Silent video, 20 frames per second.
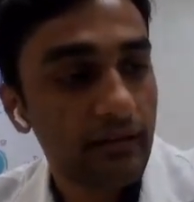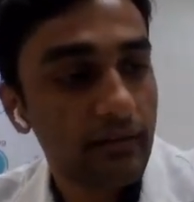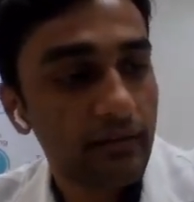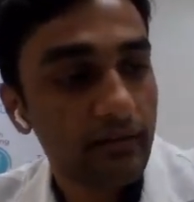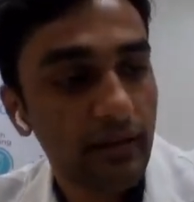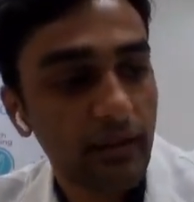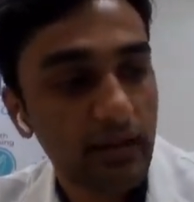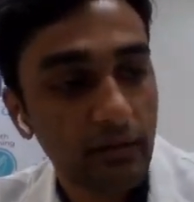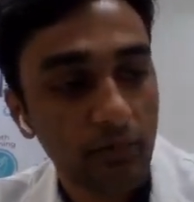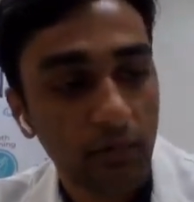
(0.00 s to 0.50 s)

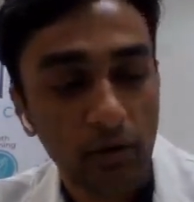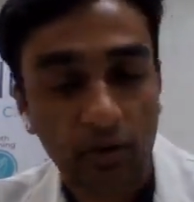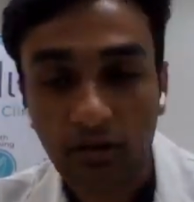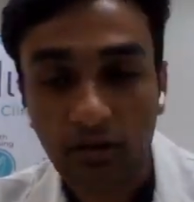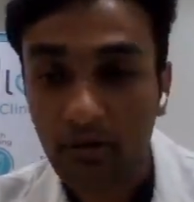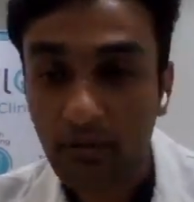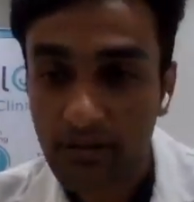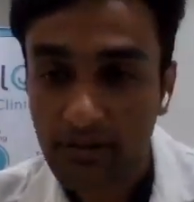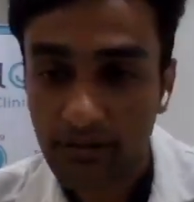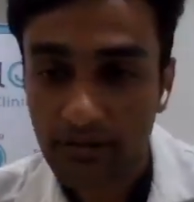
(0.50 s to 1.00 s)
Very important
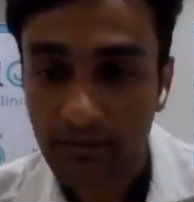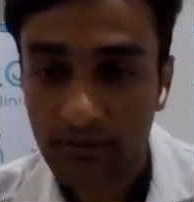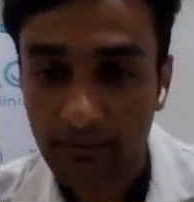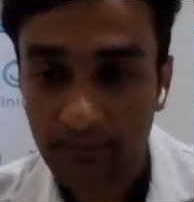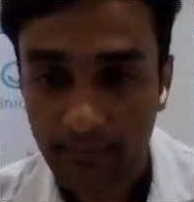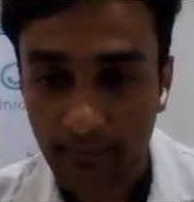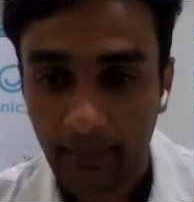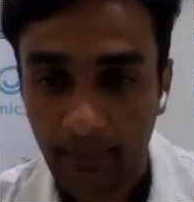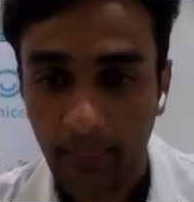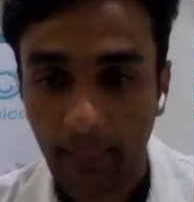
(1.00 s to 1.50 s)
question.
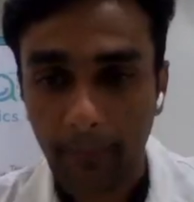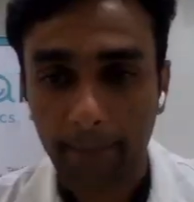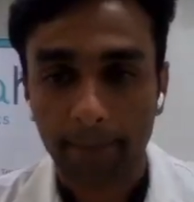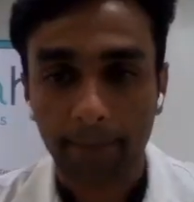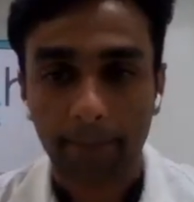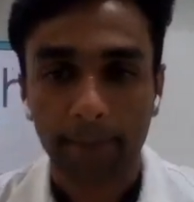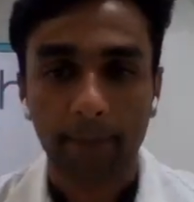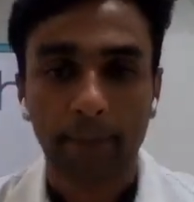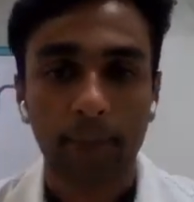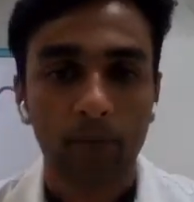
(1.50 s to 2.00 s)

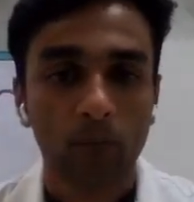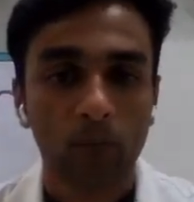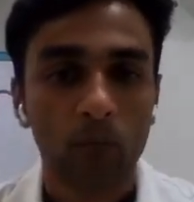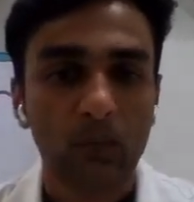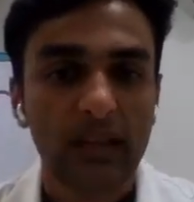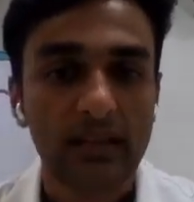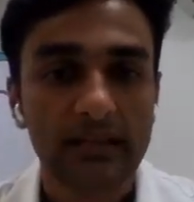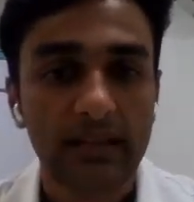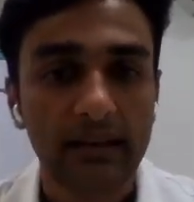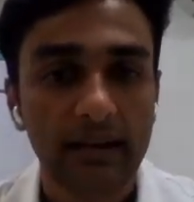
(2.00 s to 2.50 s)

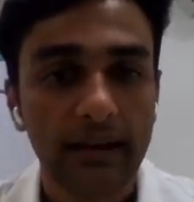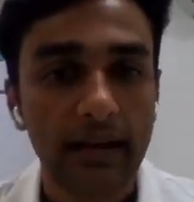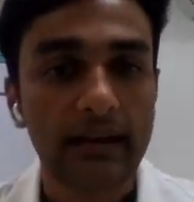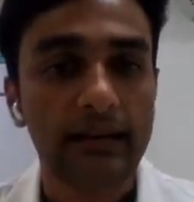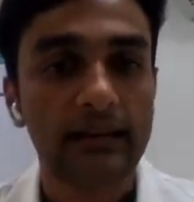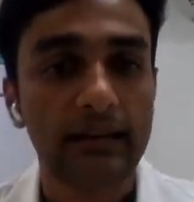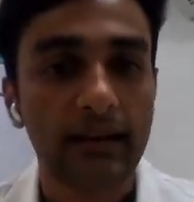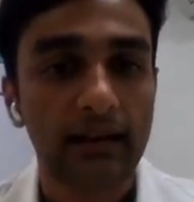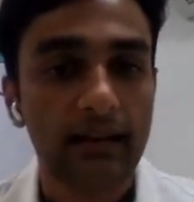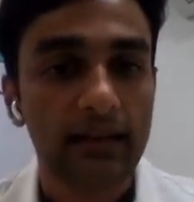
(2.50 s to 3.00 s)
Is there
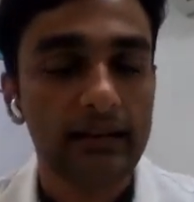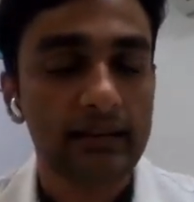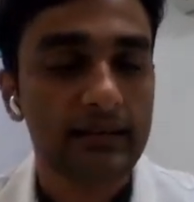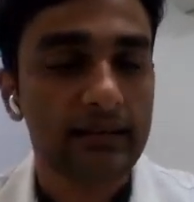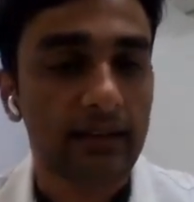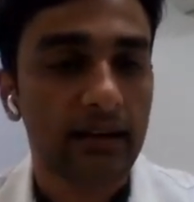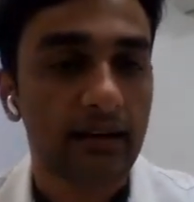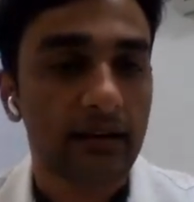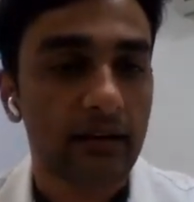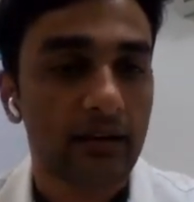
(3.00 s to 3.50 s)
anything else
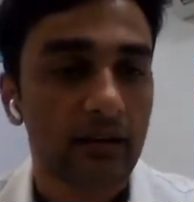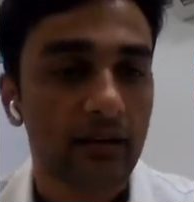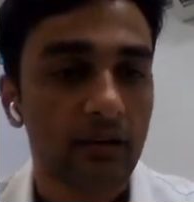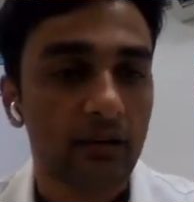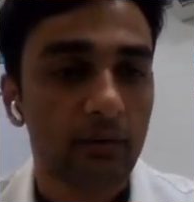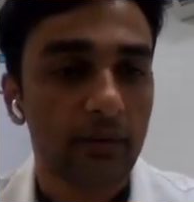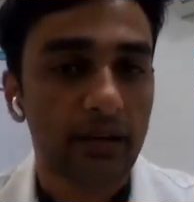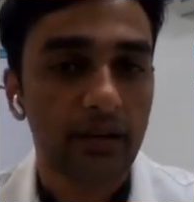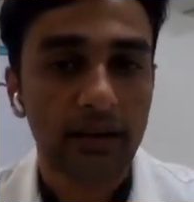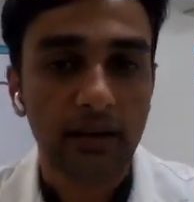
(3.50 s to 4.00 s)
that
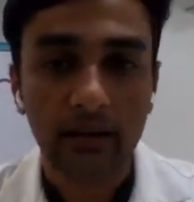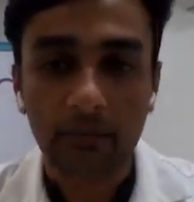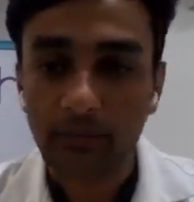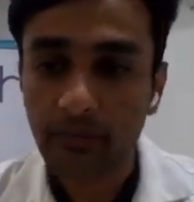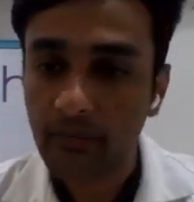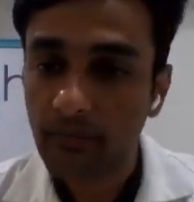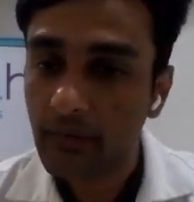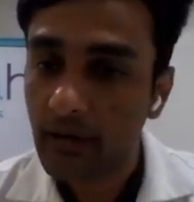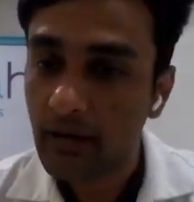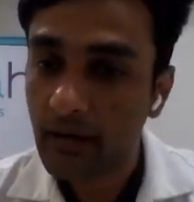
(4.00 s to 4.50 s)
we can help
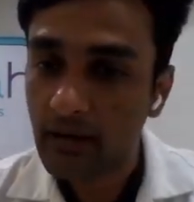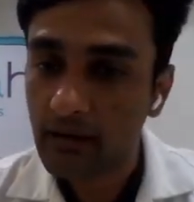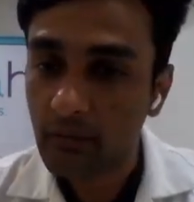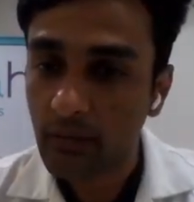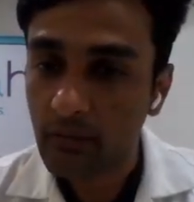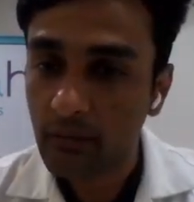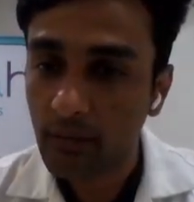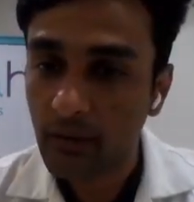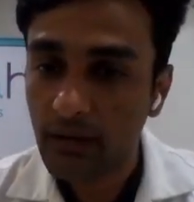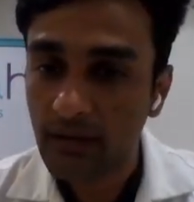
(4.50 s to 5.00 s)

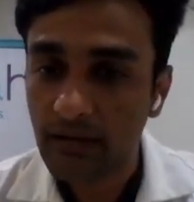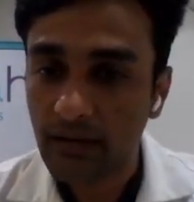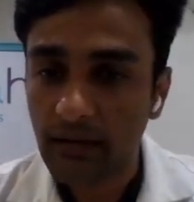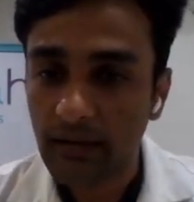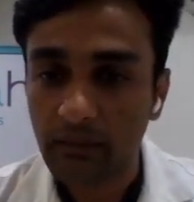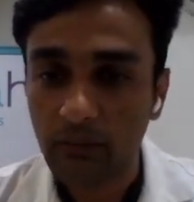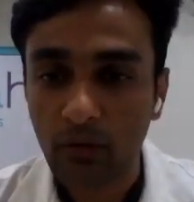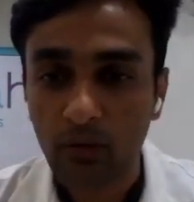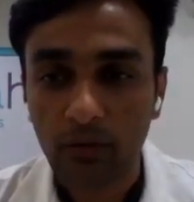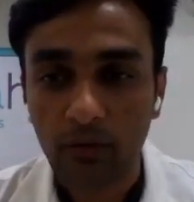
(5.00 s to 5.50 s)
anyone with? Any
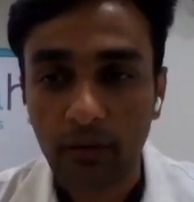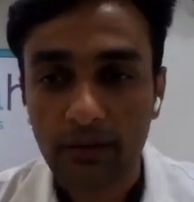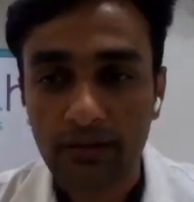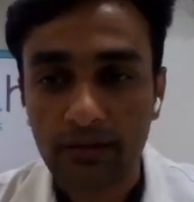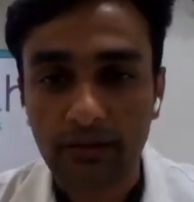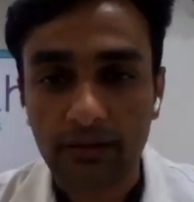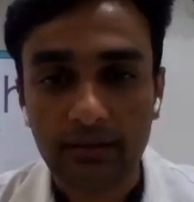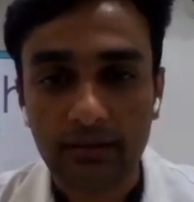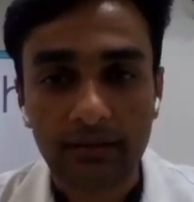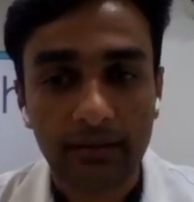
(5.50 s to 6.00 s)
more
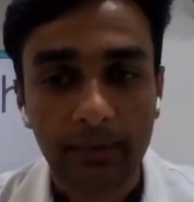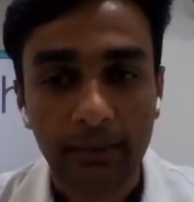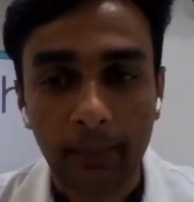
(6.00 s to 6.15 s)
questions?